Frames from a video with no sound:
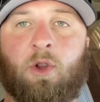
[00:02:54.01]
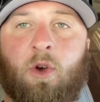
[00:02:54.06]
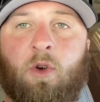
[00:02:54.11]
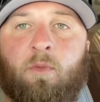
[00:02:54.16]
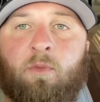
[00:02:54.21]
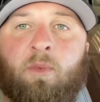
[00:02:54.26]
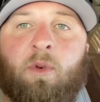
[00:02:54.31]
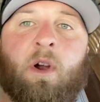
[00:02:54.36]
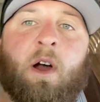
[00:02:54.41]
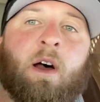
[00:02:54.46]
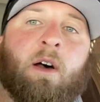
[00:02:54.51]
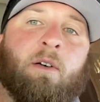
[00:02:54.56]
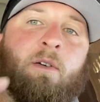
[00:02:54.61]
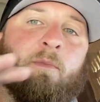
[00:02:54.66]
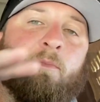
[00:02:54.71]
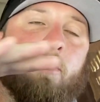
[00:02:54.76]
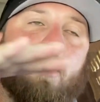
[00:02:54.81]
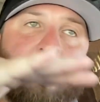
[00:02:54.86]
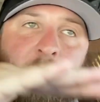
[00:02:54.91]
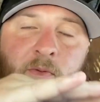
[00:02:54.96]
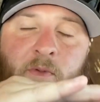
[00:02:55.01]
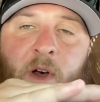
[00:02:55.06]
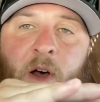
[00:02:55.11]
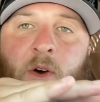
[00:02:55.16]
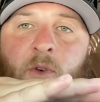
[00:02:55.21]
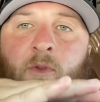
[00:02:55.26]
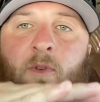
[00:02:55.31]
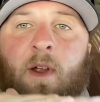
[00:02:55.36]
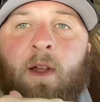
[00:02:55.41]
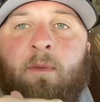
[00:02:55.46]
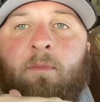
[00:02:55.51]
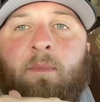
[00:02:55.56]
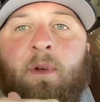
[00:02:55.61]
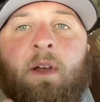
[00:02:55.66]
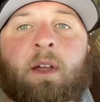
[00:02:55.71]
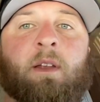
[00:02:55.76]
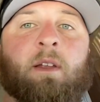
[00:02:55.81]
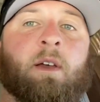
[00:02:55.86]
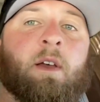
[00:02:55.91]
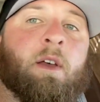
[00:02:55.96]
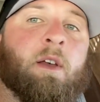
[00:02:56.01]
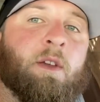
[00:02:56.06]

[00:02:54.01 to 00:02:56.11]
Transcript: low-profile ramp bed.